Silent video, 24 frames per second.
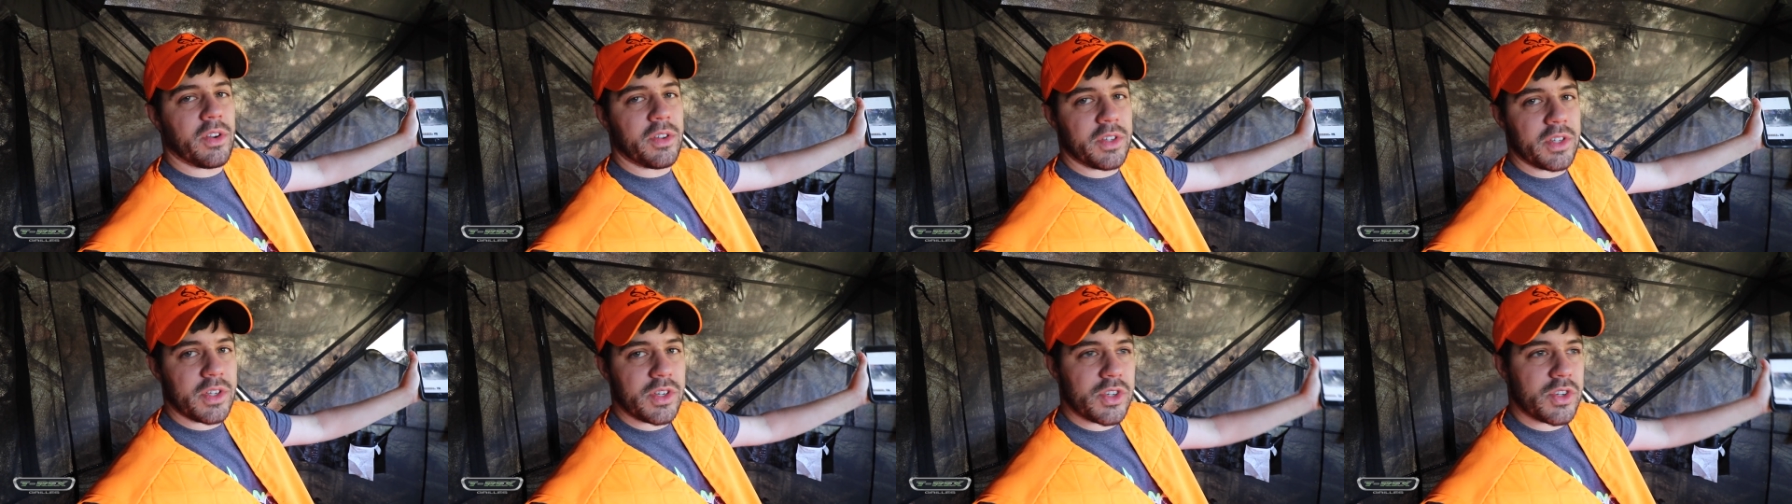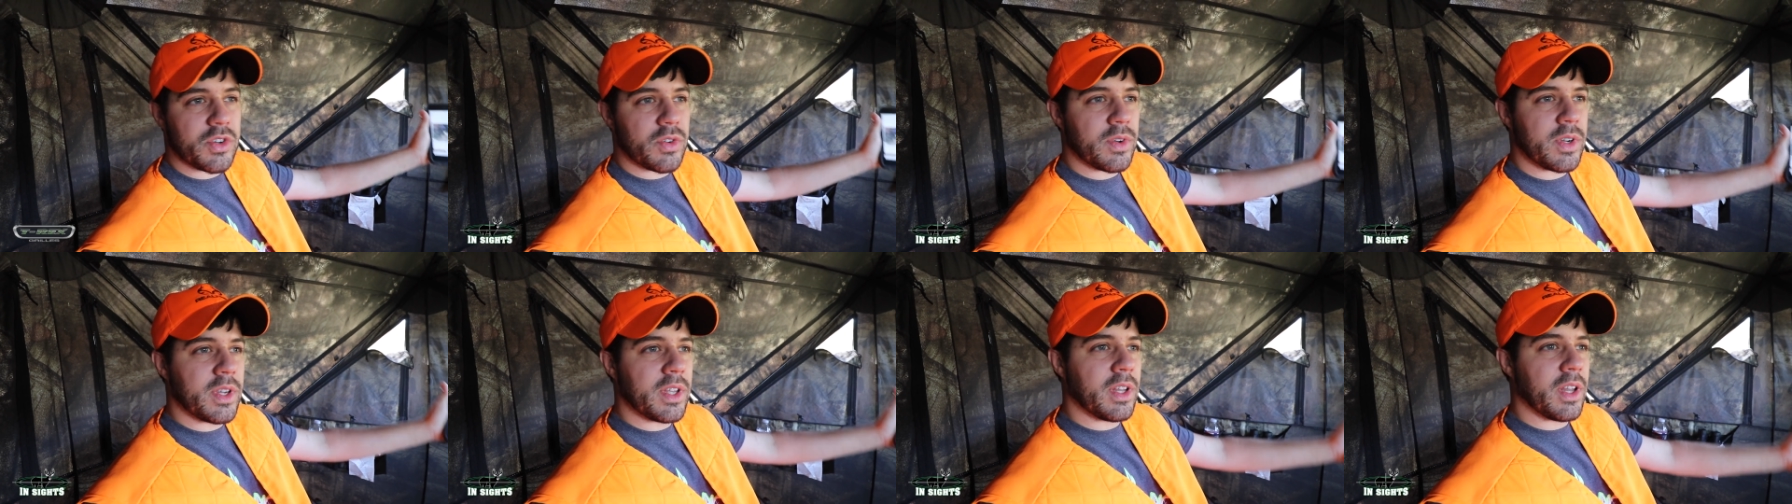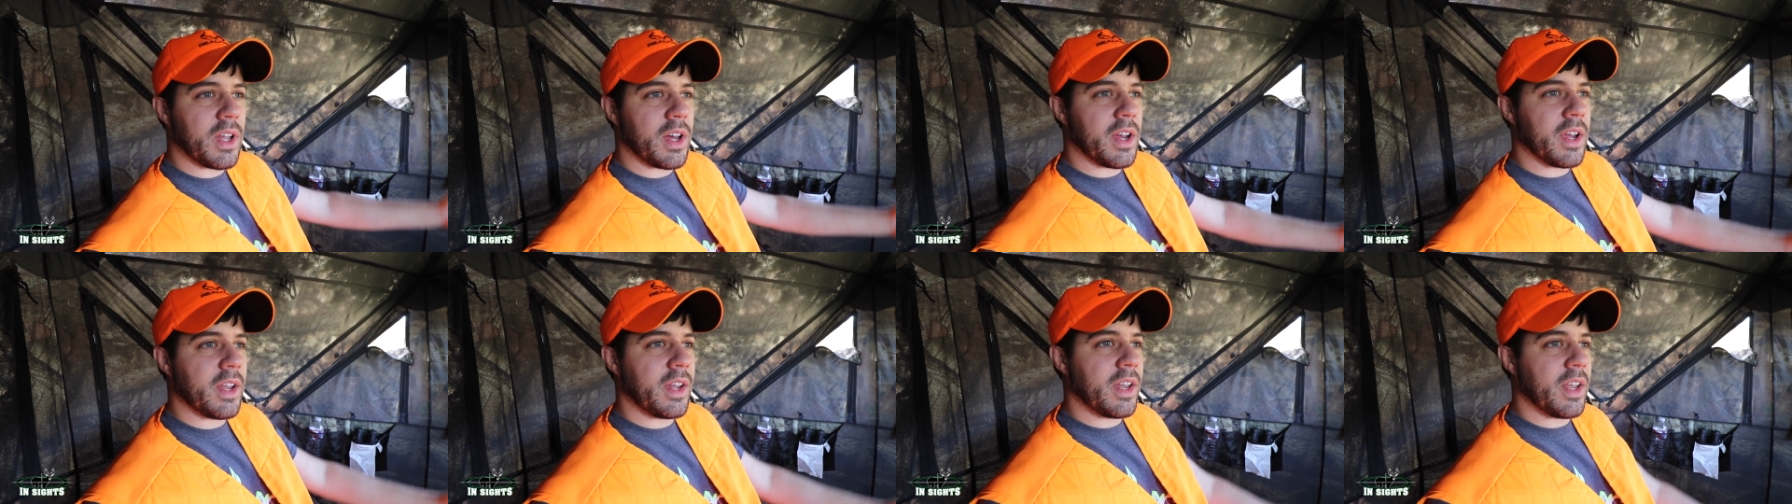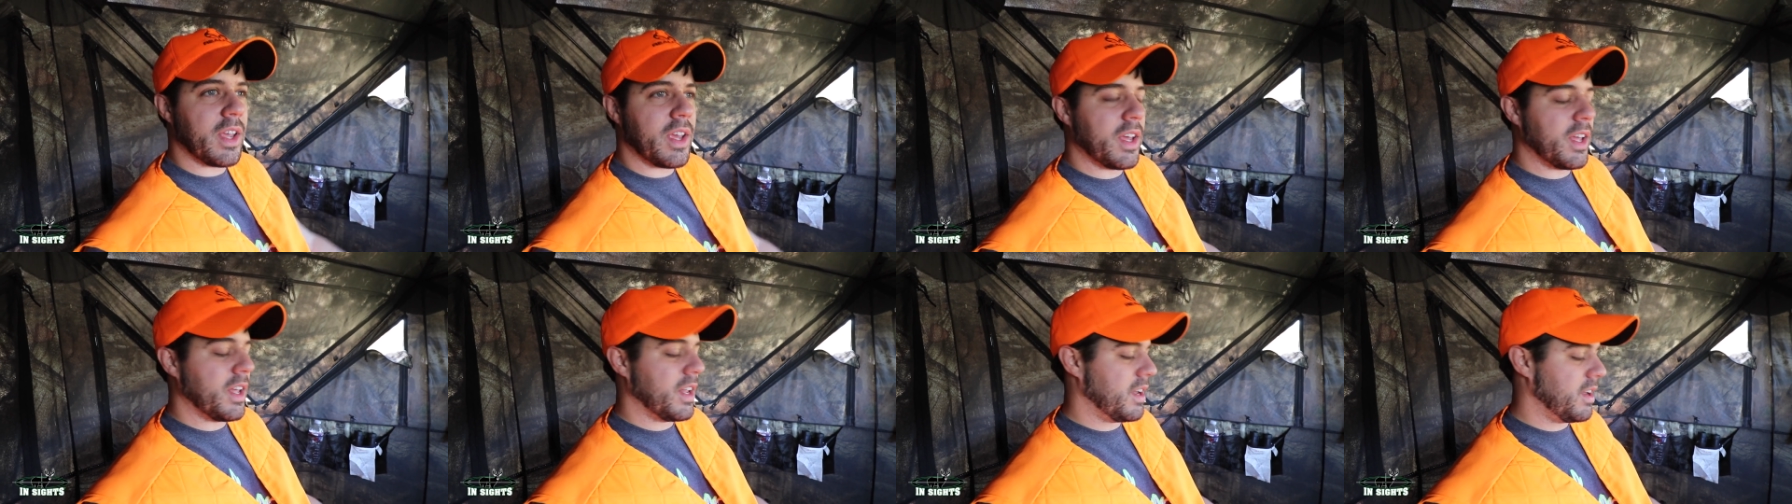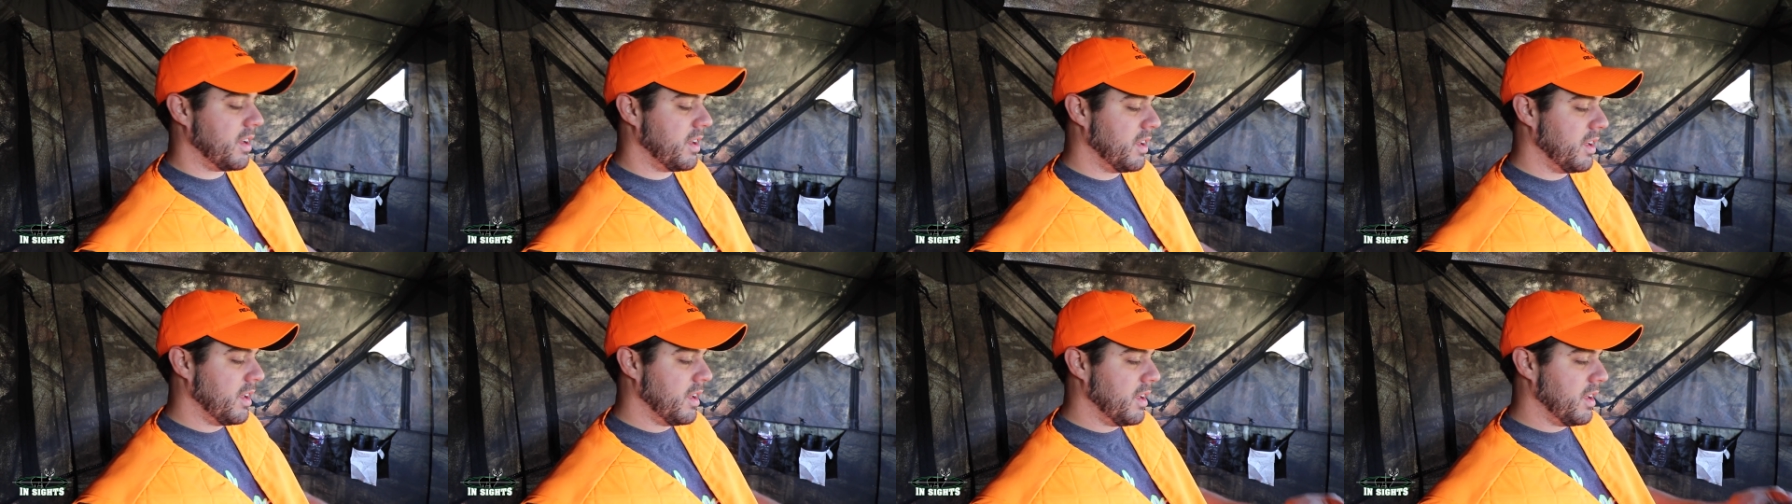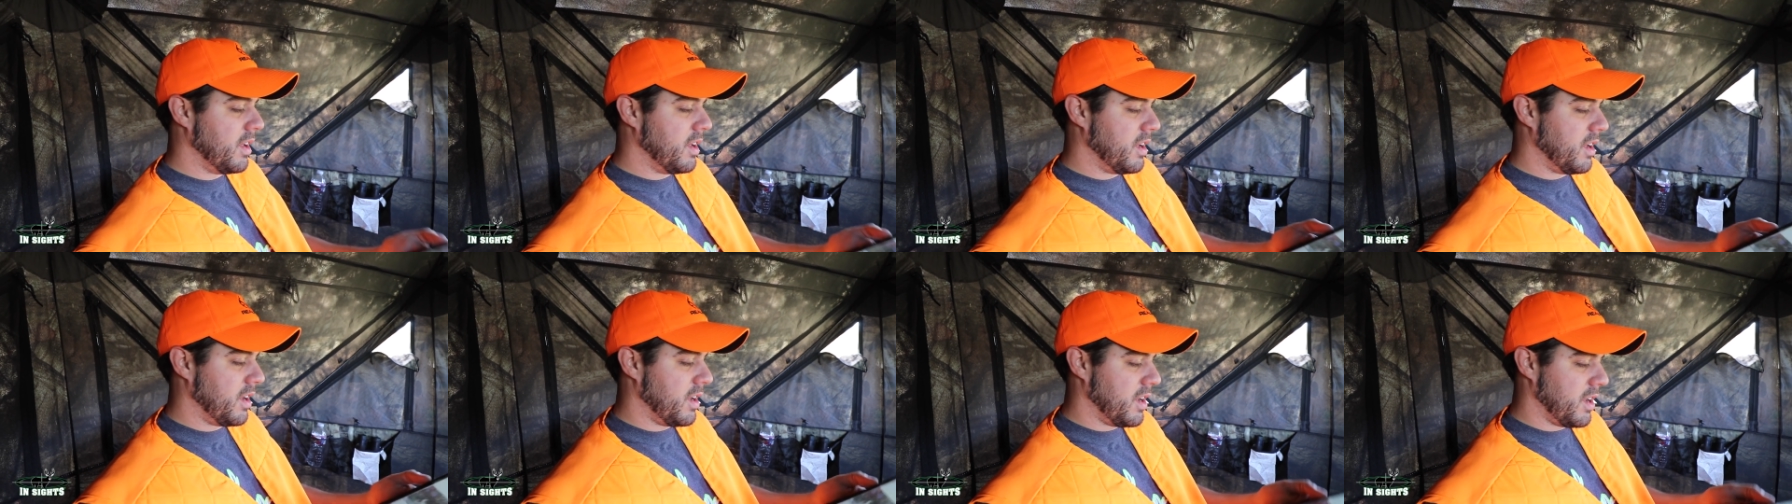on this tree line, and
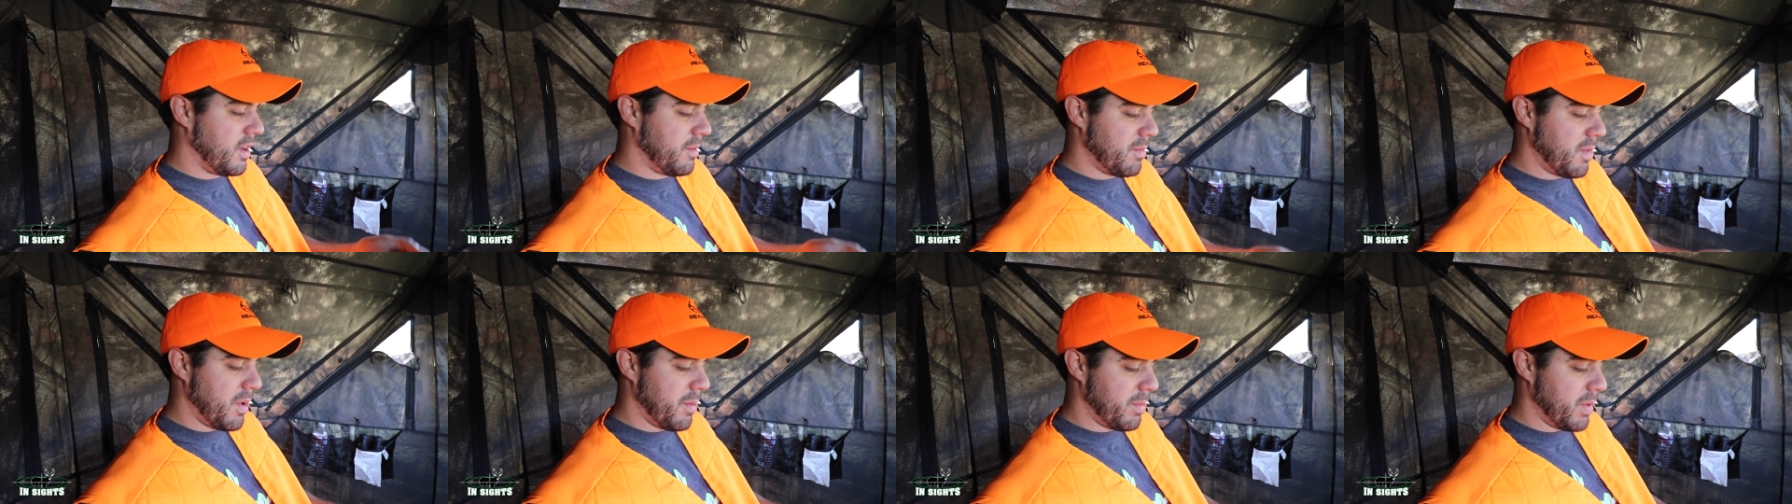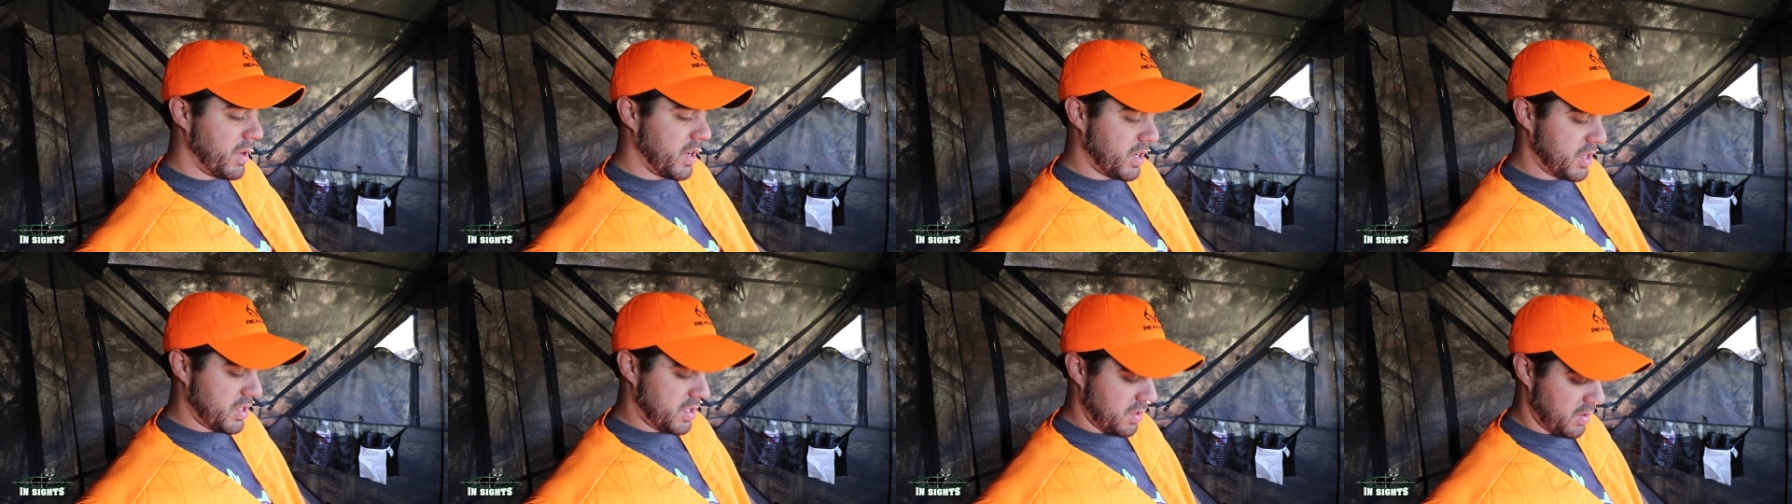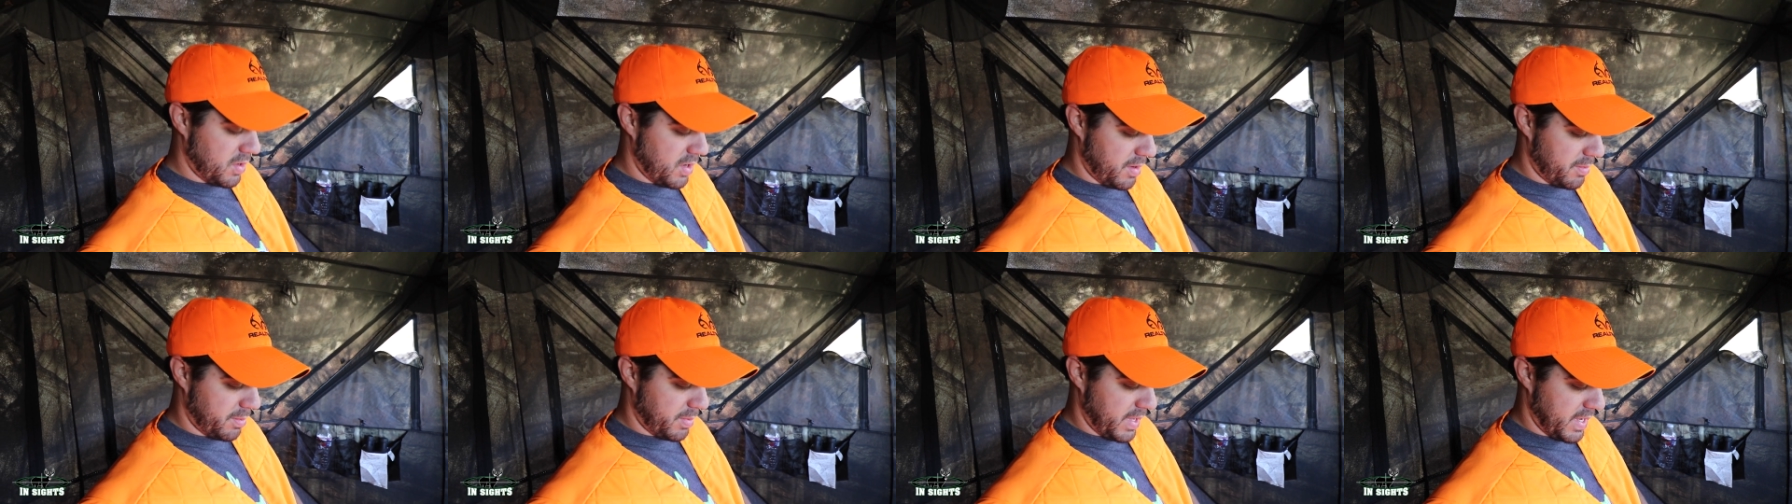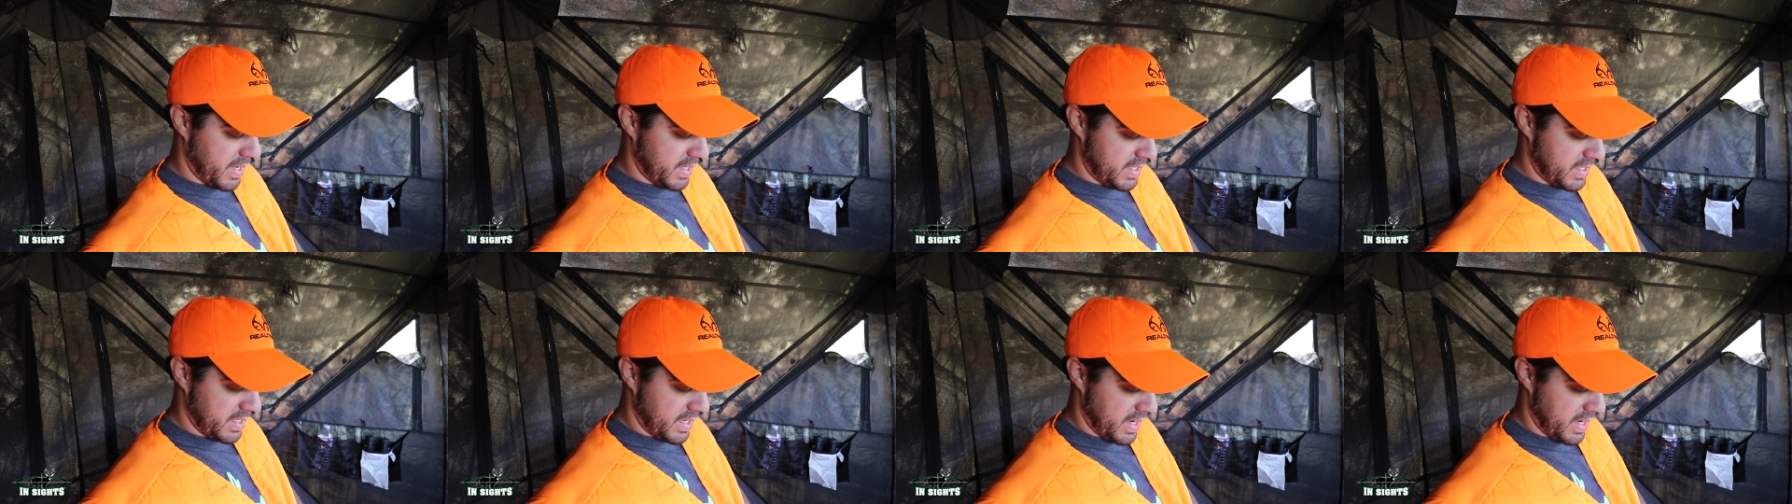um, a buck showed up last